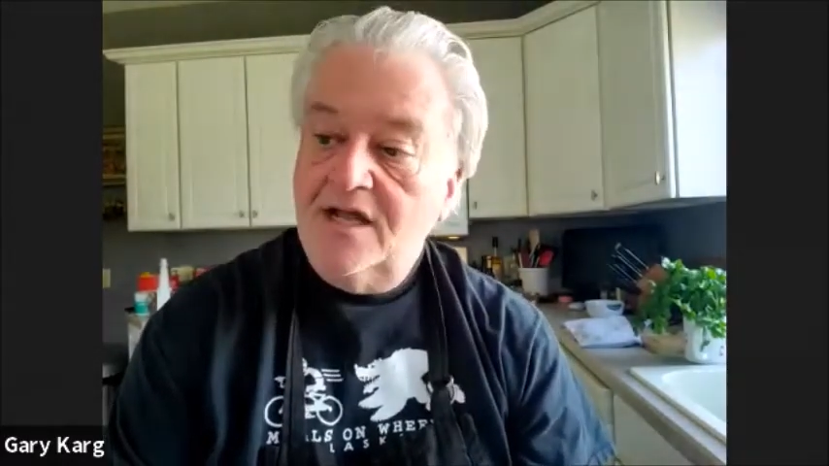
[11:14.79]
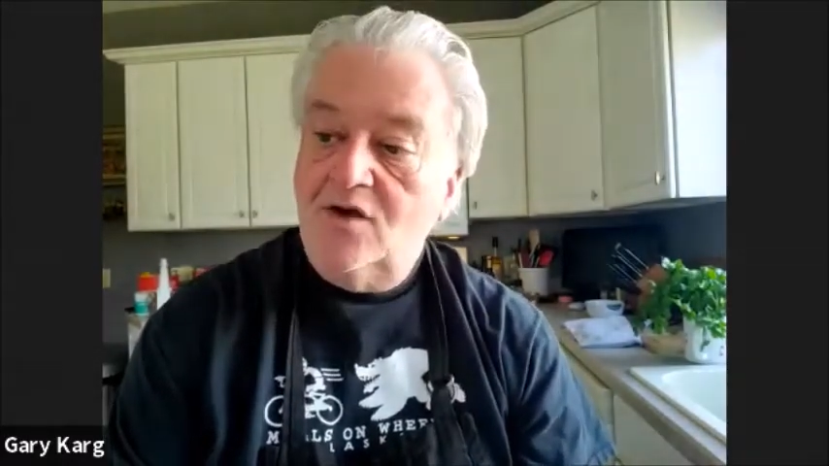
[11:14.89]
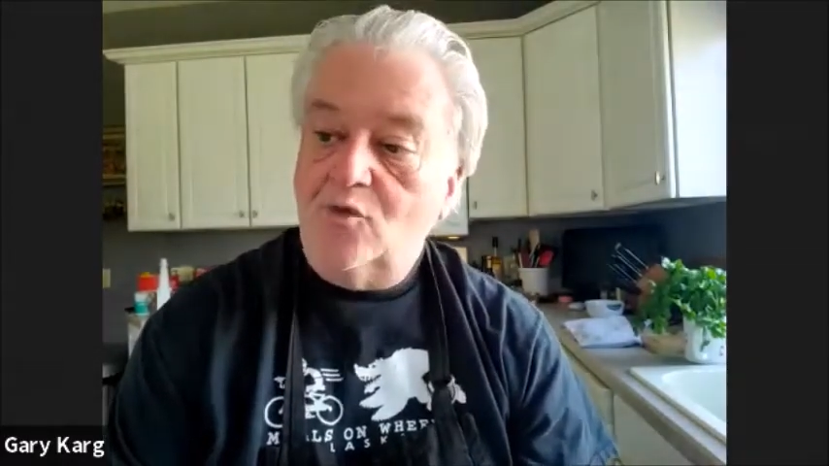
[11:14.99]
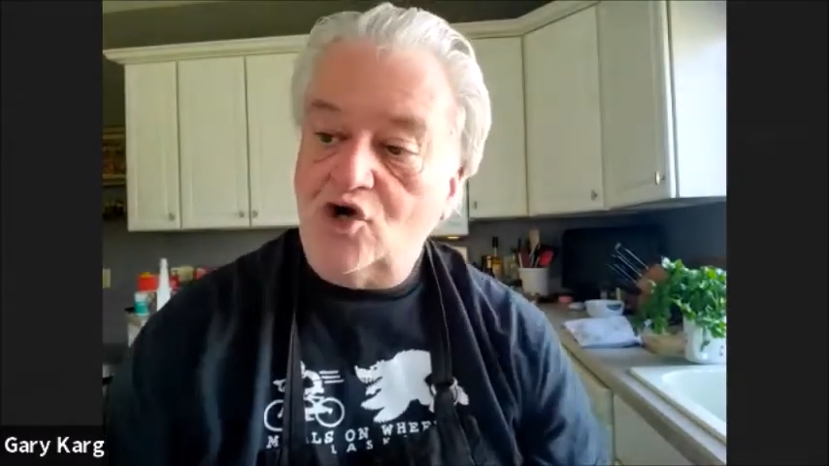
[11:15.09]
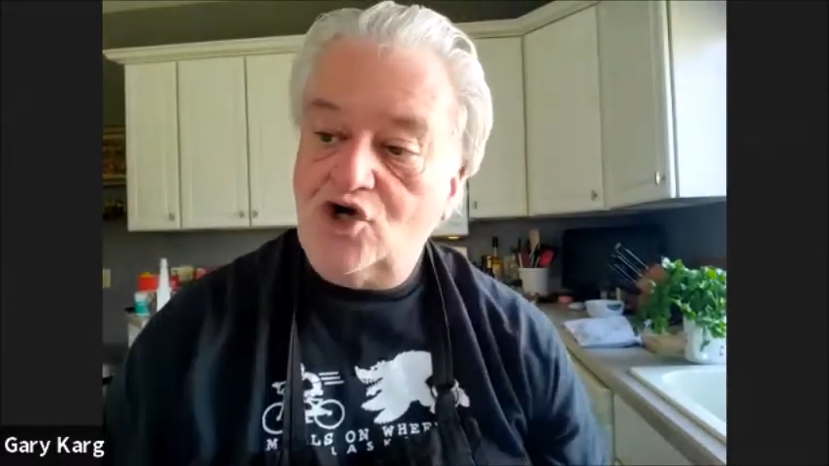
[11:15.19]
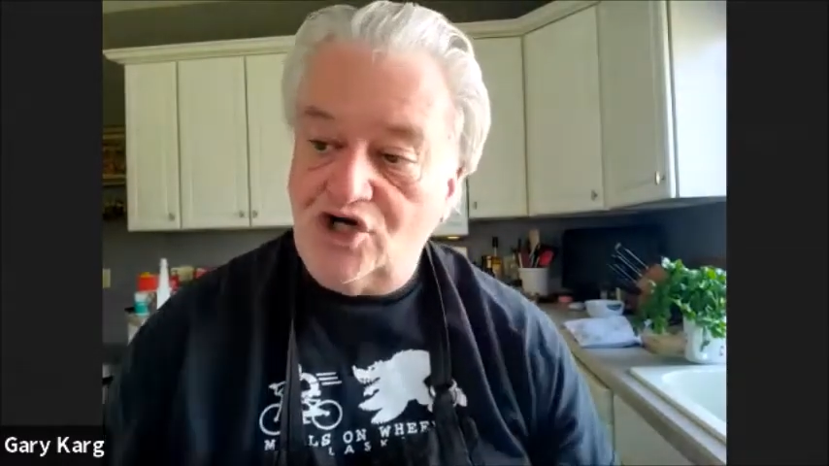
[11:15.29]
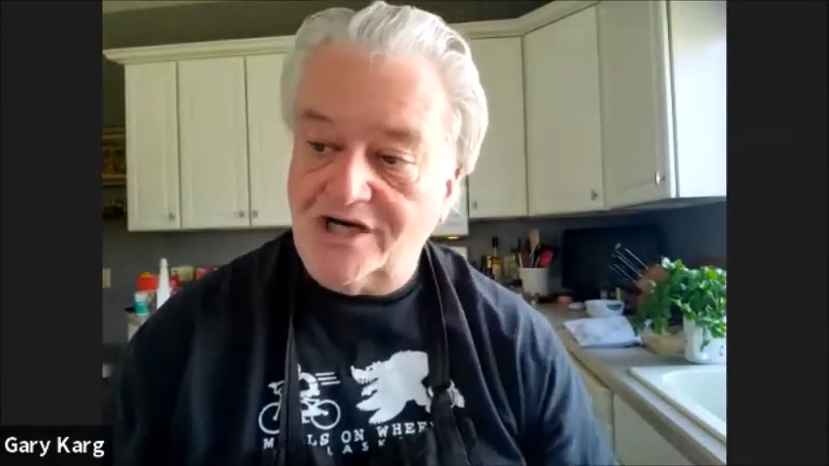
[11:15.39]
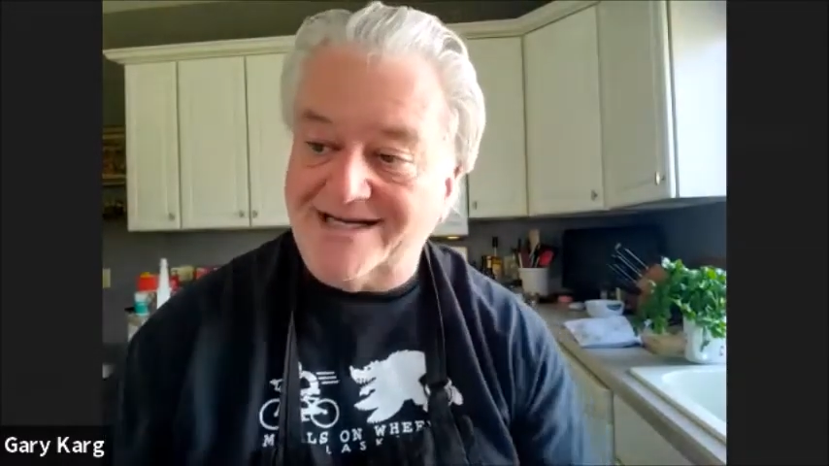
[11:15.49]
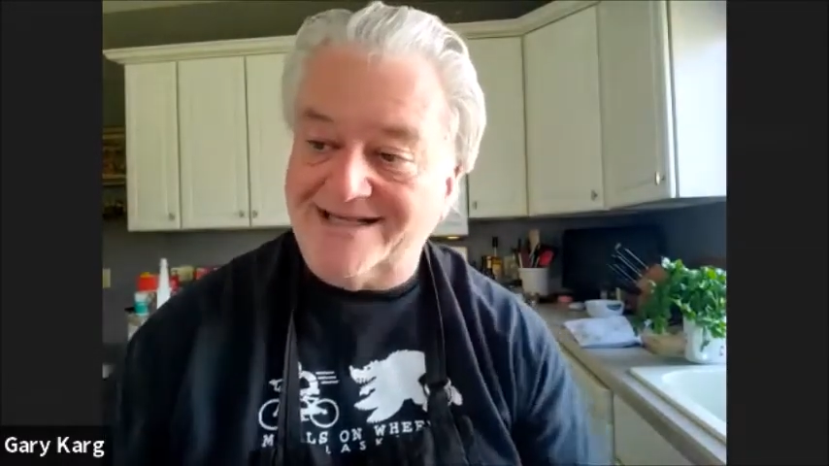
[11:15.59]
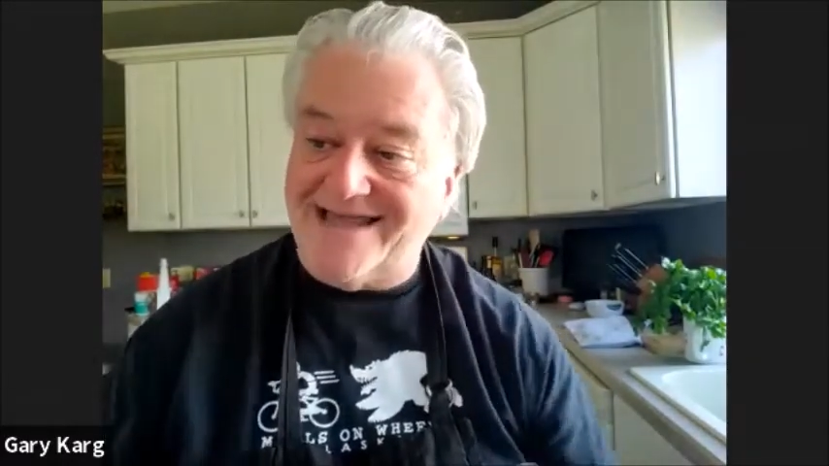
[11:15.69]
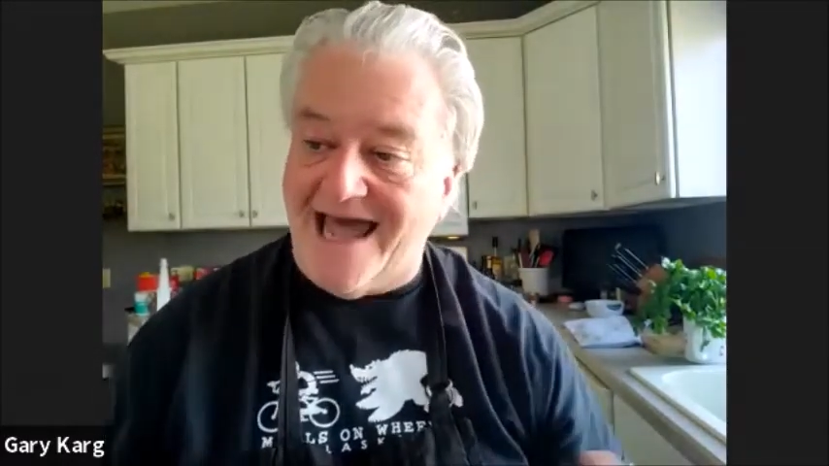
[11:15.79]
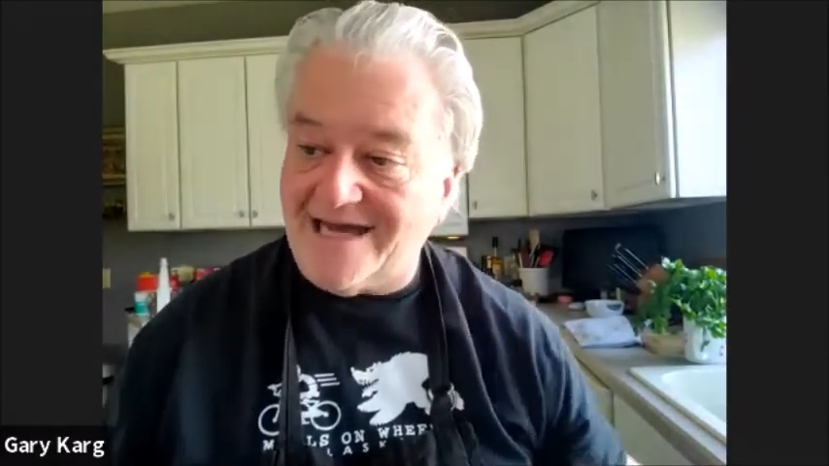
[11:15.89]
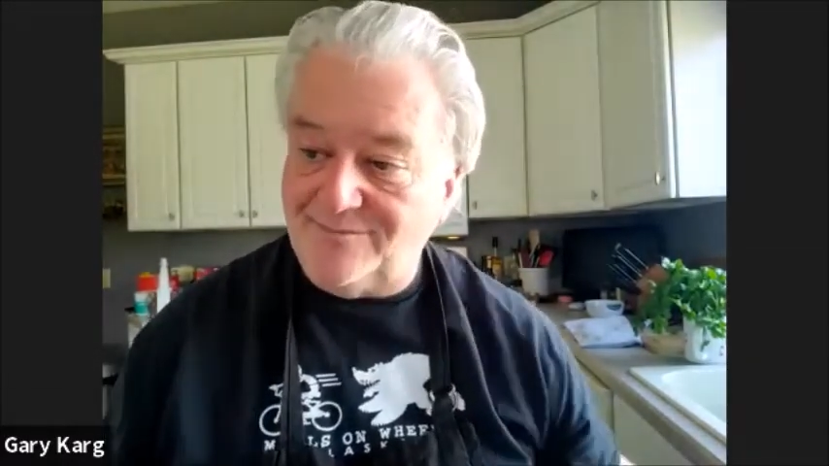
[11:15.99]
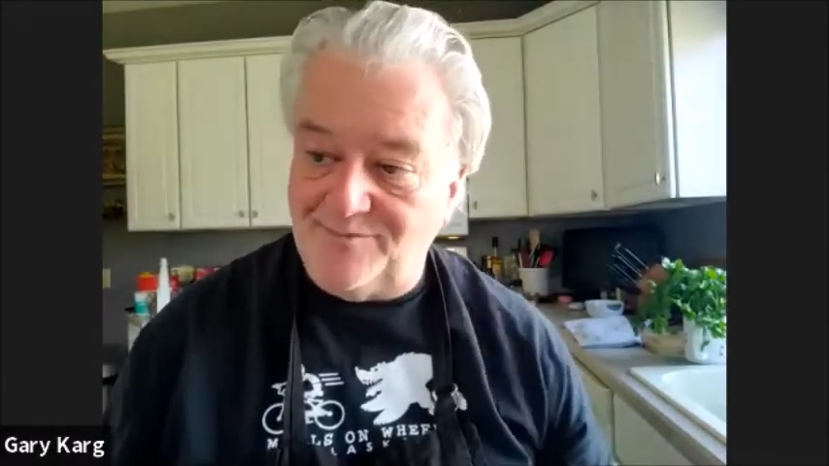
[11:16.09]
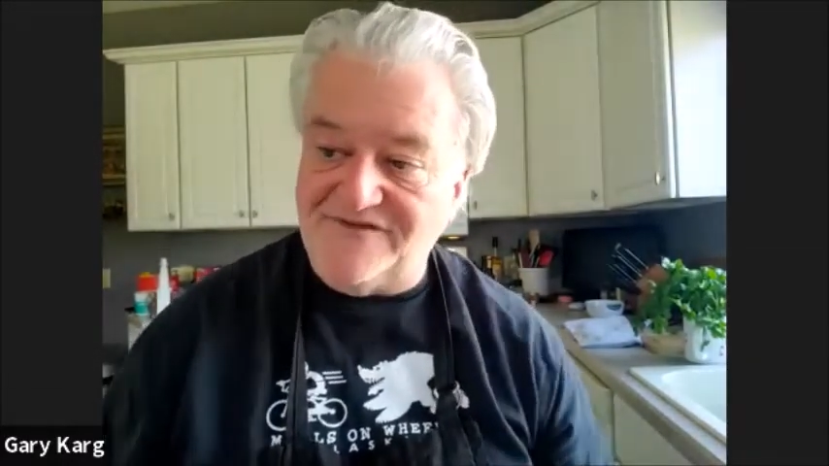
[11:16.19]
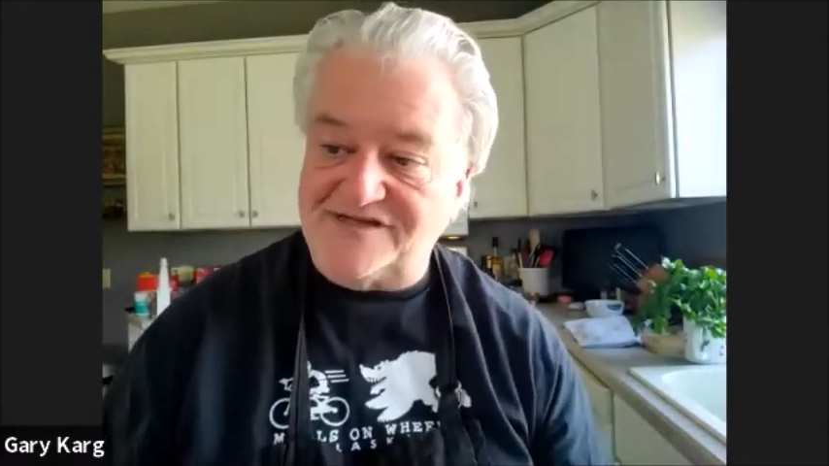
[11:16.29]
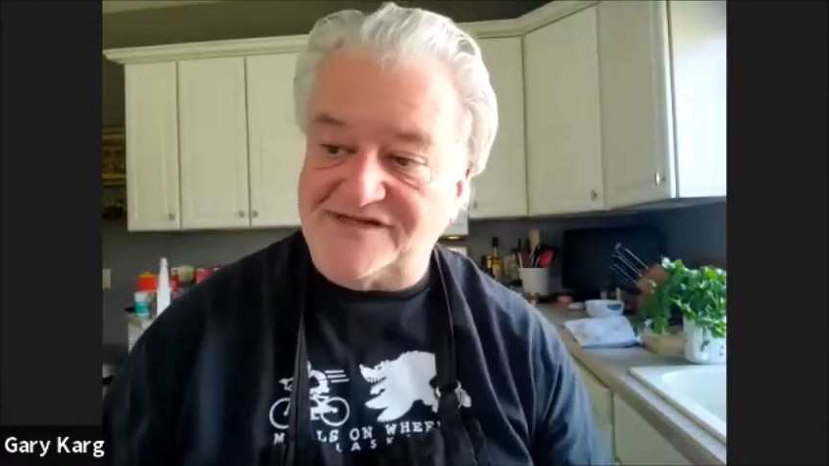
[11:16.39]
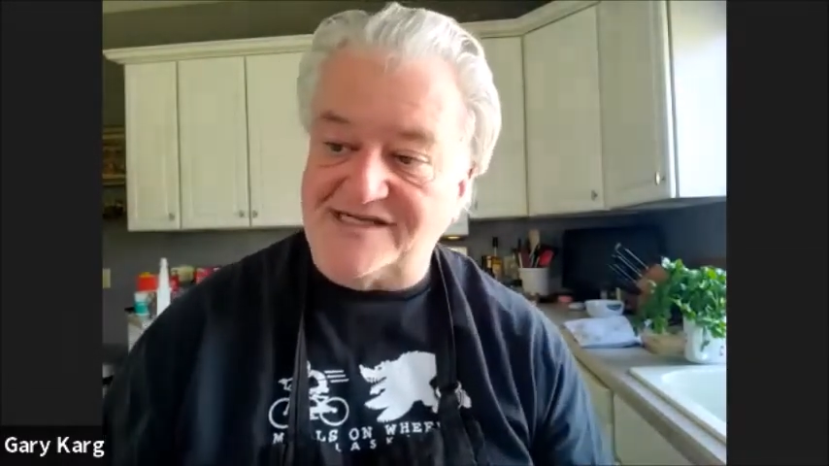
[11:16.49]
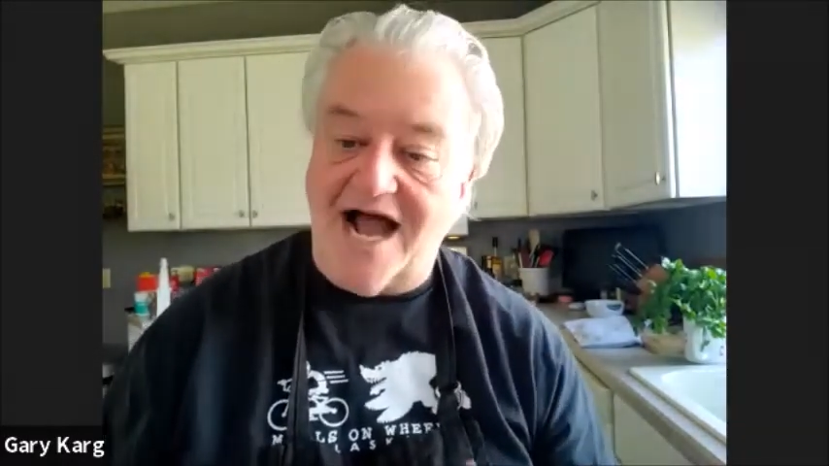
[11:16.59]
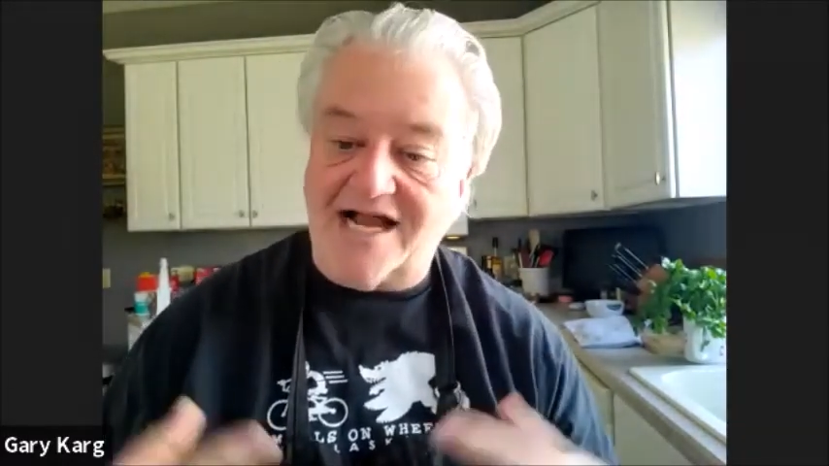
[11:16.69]
we'll cook that beef
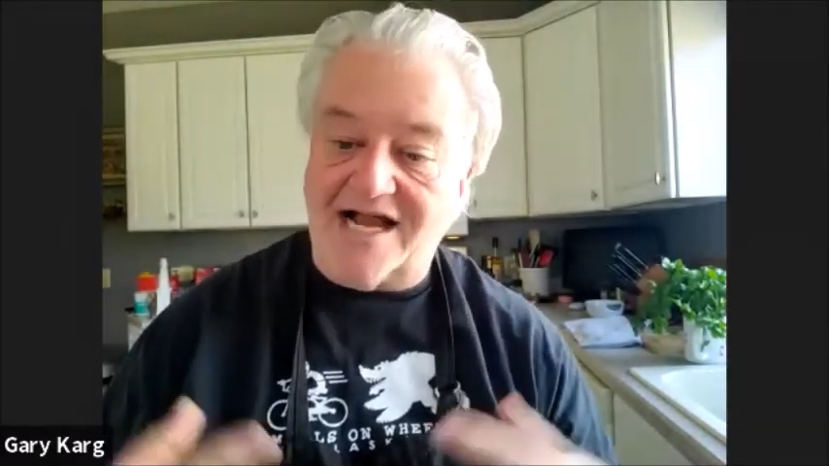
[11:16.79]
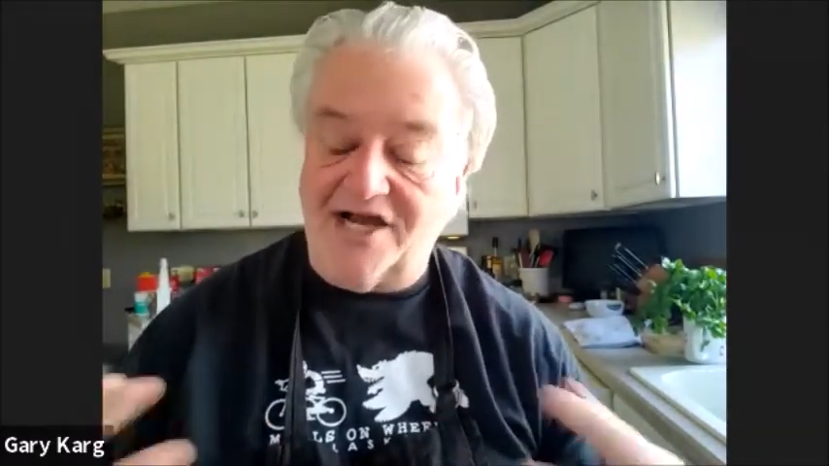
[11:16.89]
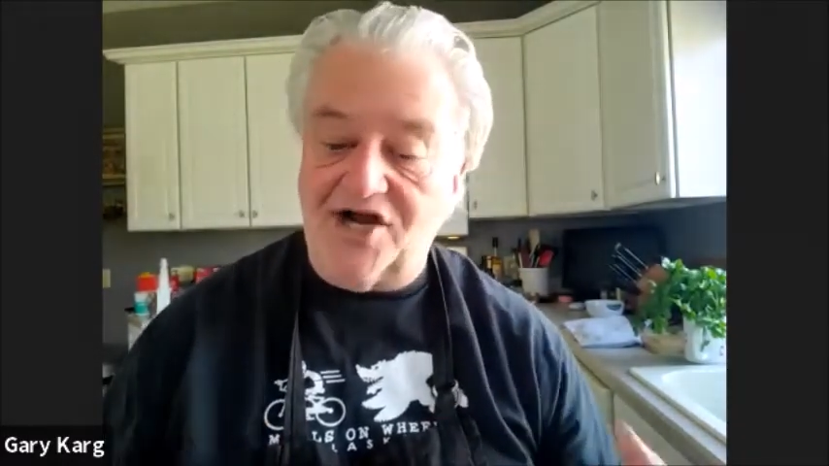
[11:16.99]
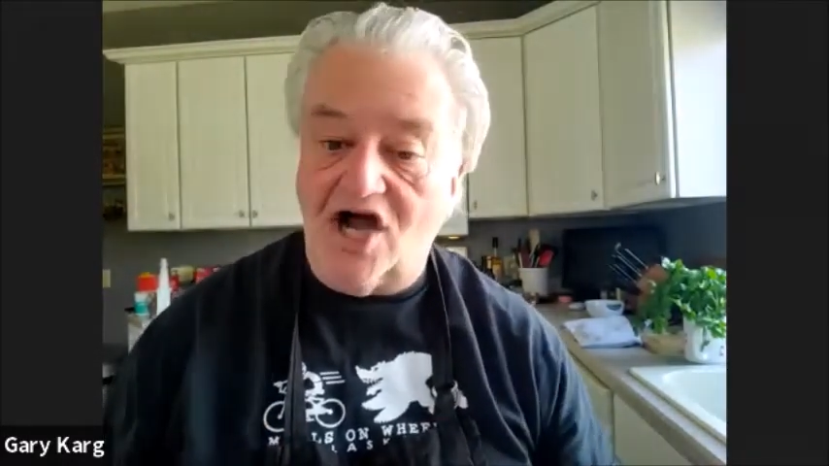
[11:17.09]
stock and